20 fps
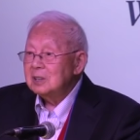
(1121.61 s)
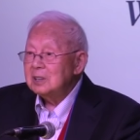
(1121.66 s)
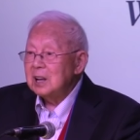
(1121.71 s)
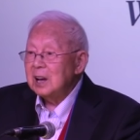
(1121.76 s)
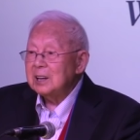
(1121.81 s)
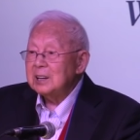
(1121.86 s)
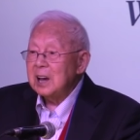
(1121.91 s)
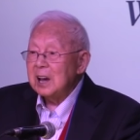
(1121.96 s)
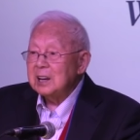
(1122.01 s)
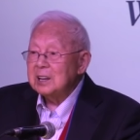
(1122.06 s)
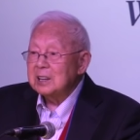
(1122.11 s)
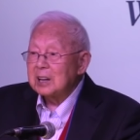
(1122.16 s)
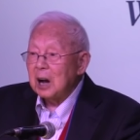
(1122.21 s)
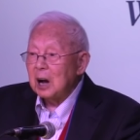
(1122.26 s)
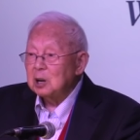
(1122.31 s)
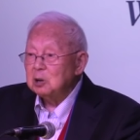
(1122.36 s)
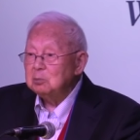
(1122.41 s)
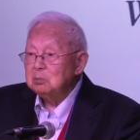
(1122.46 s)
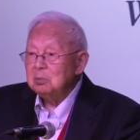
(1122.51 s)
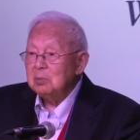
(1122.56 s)
They can
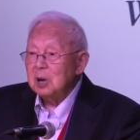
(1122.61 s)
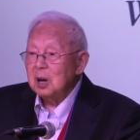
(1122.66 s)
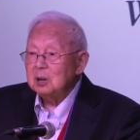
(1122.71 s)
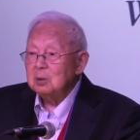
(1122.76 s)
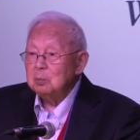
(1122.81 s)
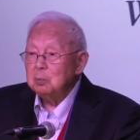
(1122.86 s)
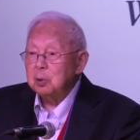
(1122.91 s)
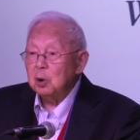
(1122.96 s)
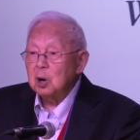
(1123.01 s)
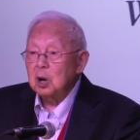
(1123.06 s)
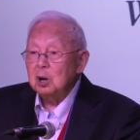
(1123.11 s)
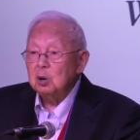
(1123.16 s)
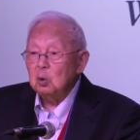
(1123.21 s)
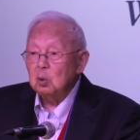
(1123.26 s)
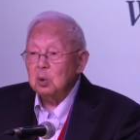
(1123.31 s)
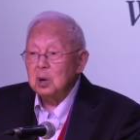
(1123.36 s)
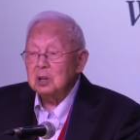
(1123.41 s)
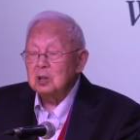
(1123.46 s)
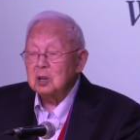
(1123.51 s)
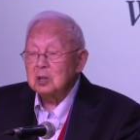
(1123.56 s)
come and pray
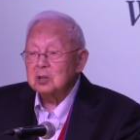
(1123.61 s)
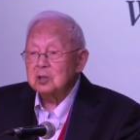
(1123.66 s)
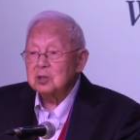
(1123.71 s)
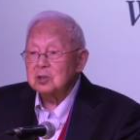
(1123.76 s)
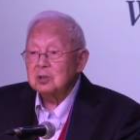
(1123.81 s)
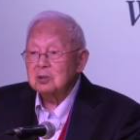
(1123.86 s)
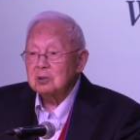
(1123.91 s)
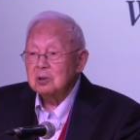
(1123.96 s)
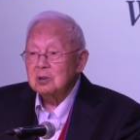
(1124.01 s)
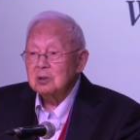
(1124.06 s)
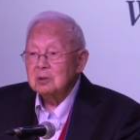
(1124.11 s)
with us.